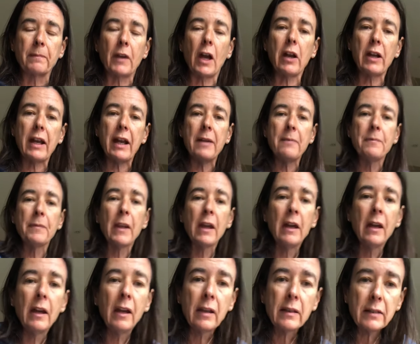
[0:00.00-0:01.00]
Okay,
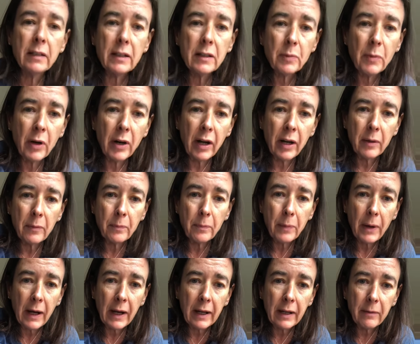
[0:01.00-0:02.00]
see you tomorrow.
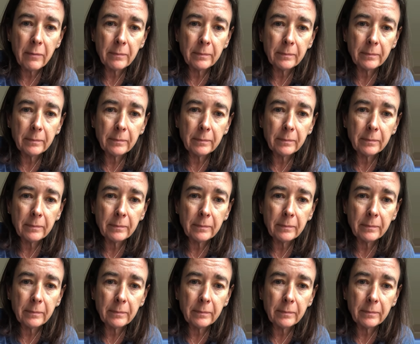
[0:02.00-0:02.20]
Bye.